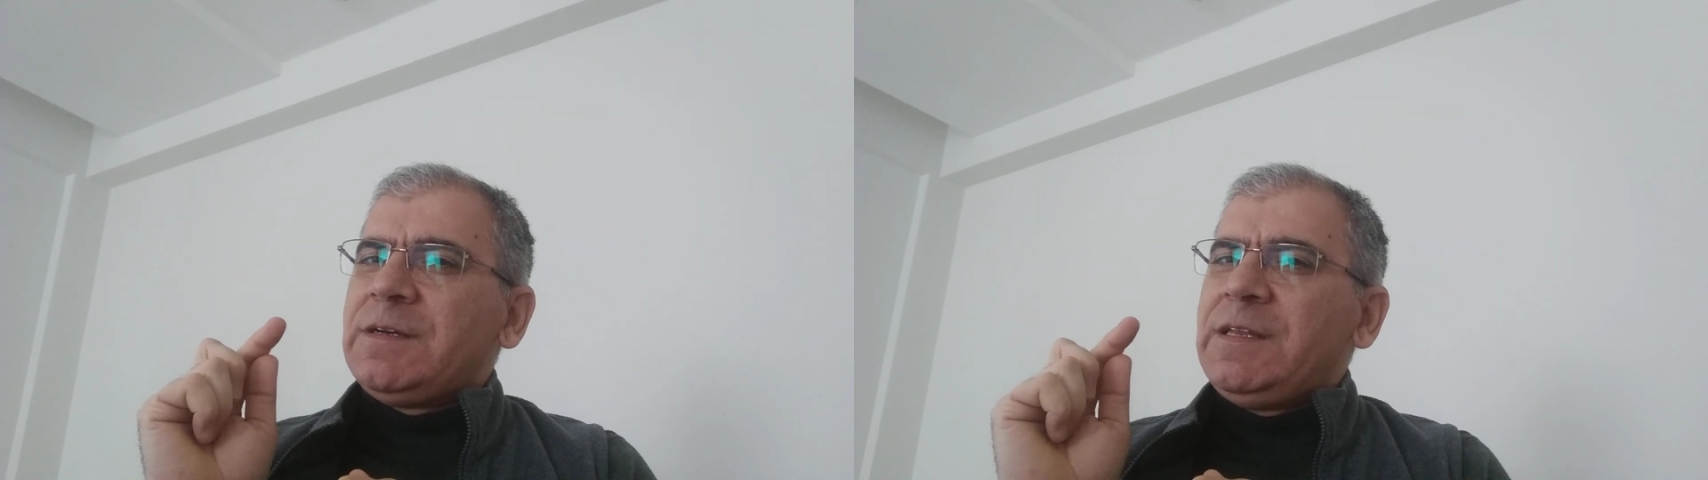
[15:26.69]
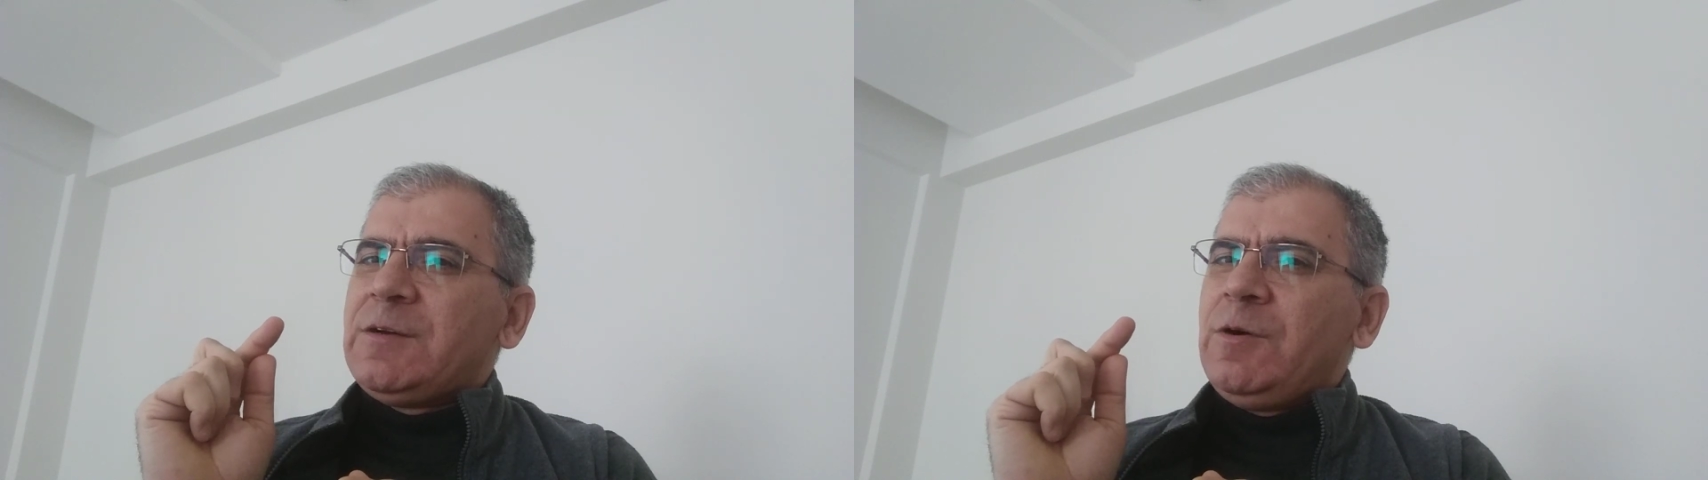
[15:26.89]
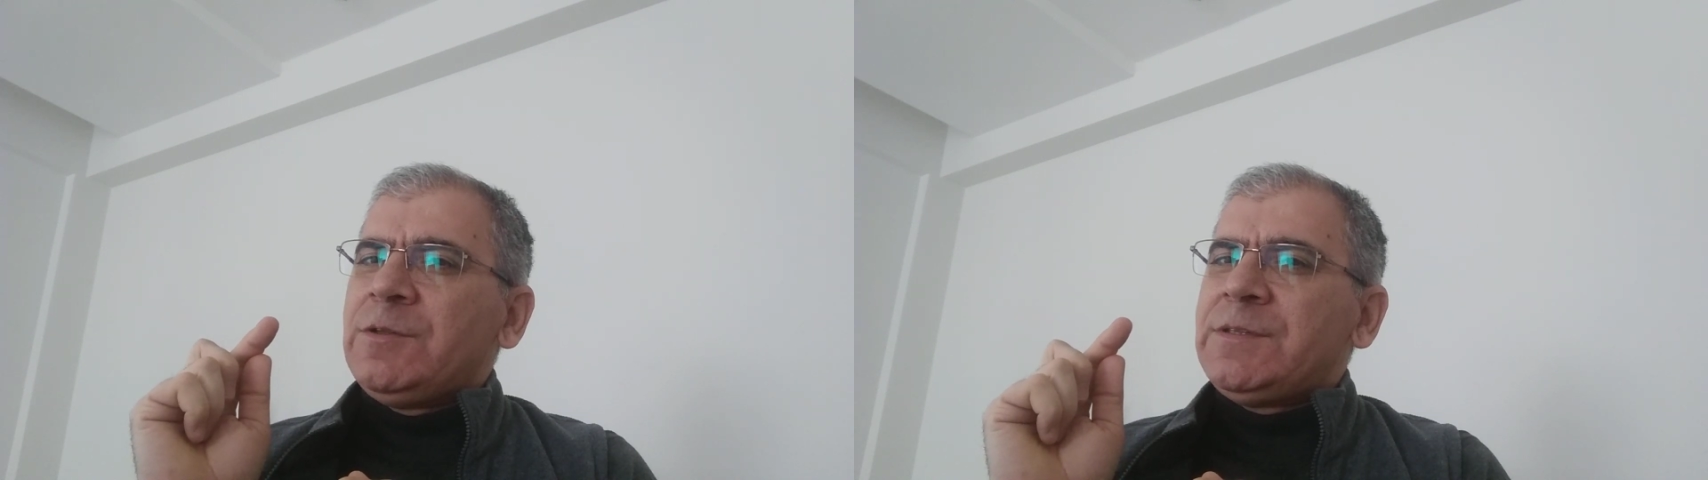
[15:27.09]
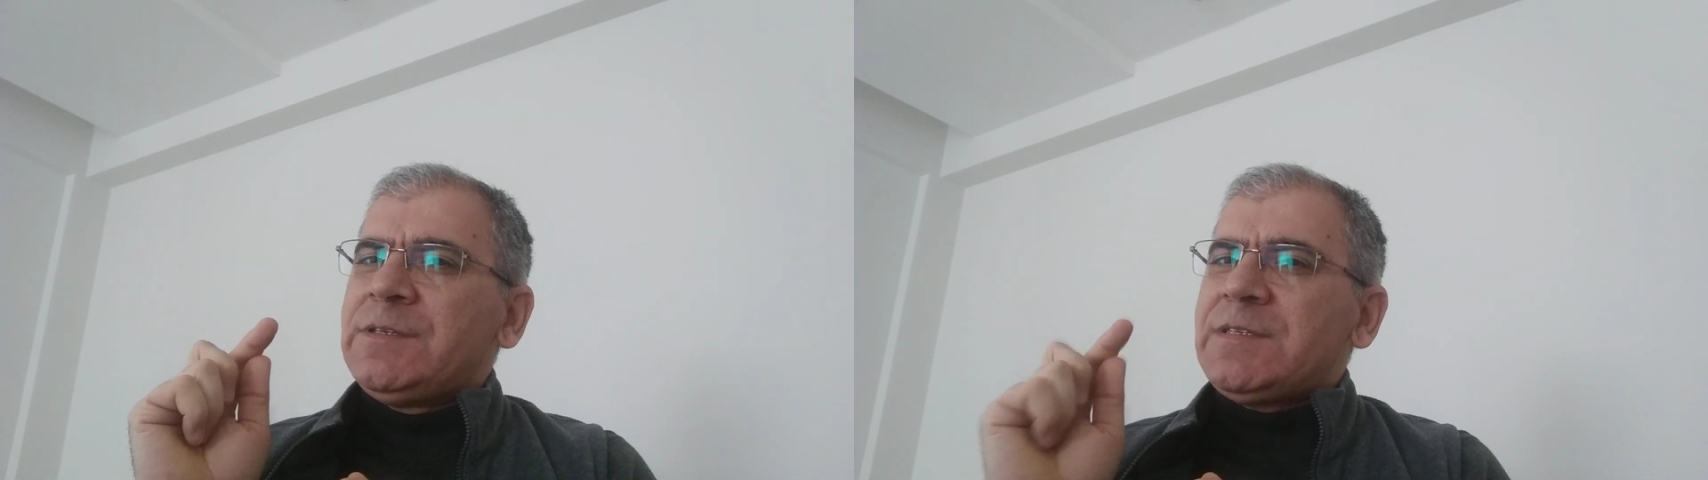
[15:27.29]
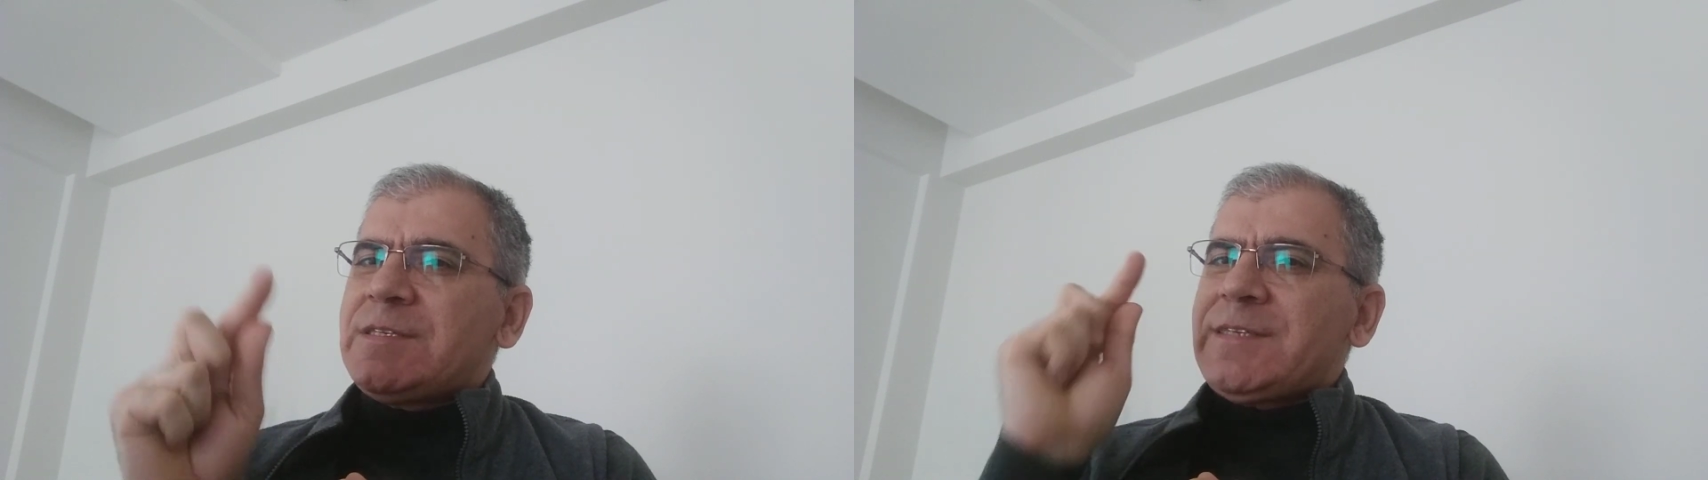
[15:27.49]
click on
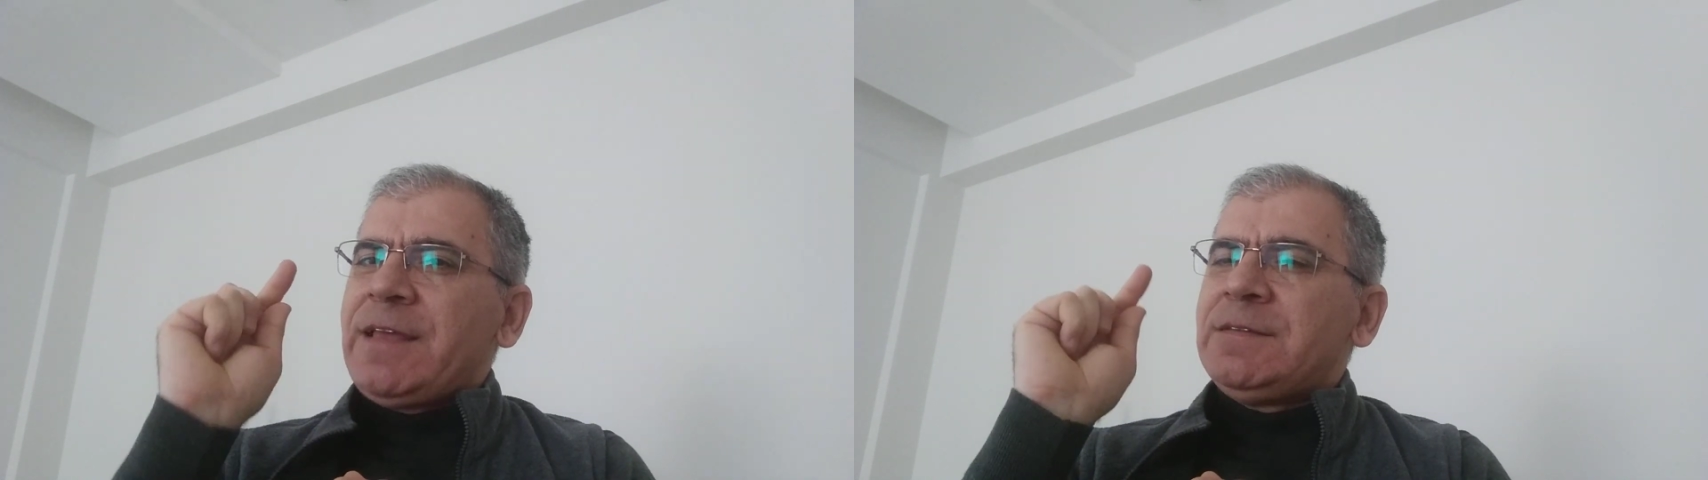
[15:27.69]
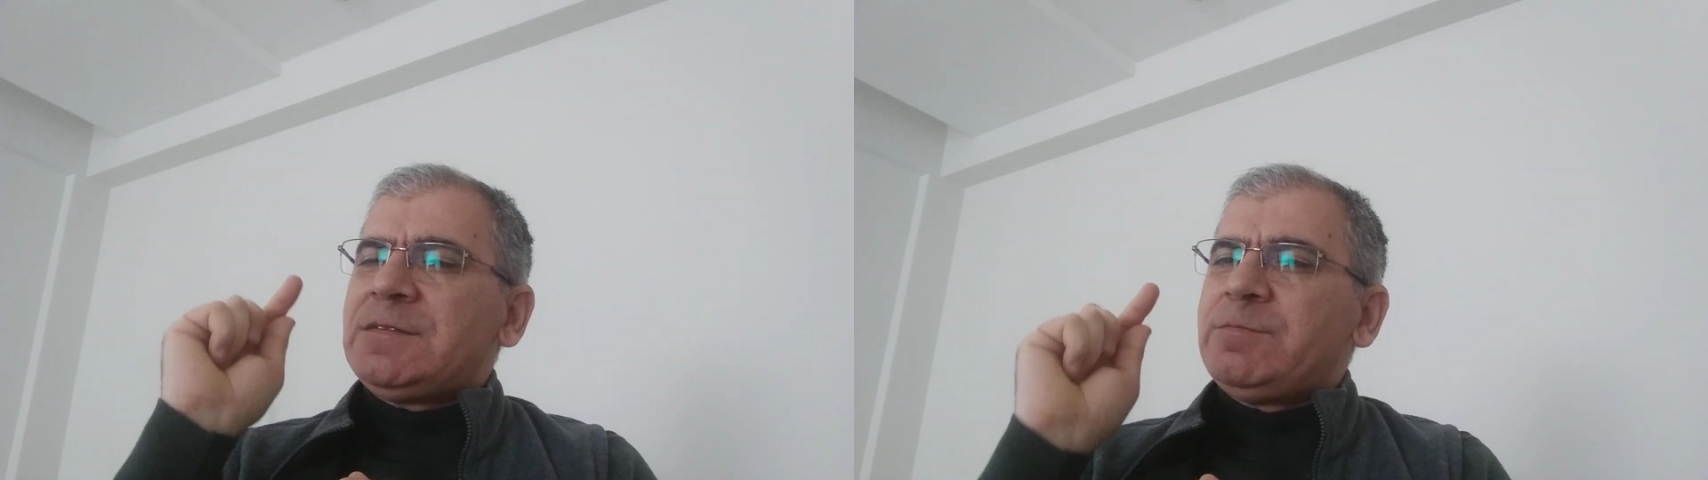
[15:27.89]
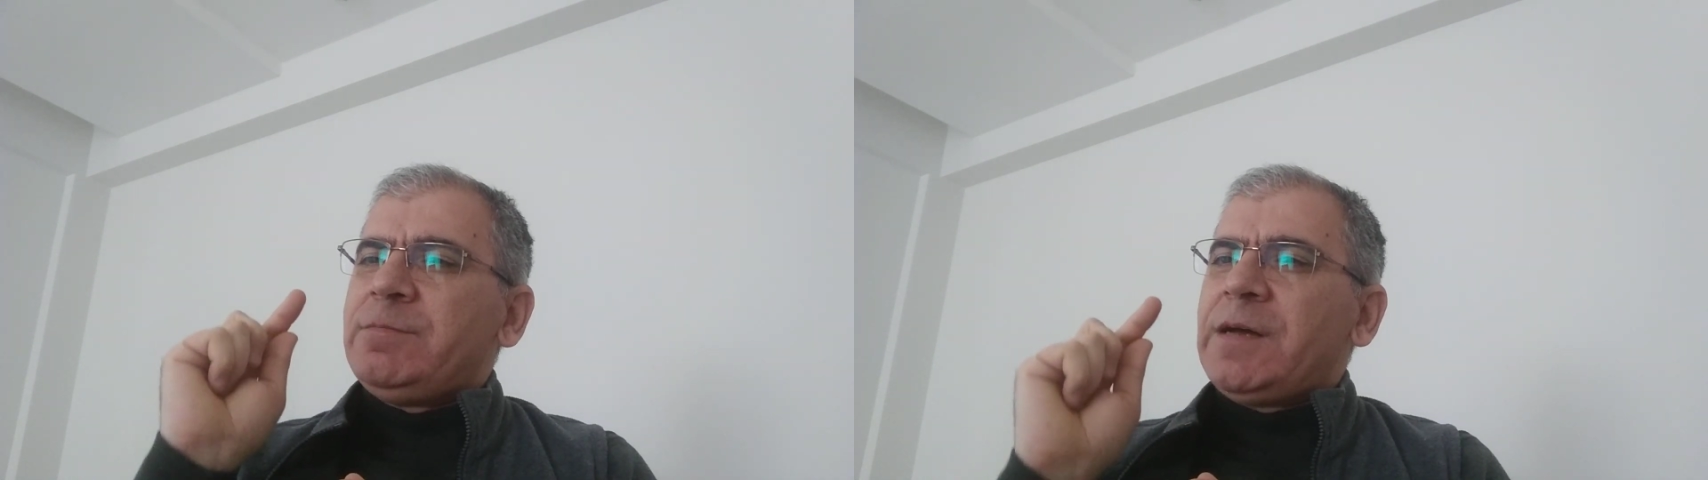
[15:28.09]
the send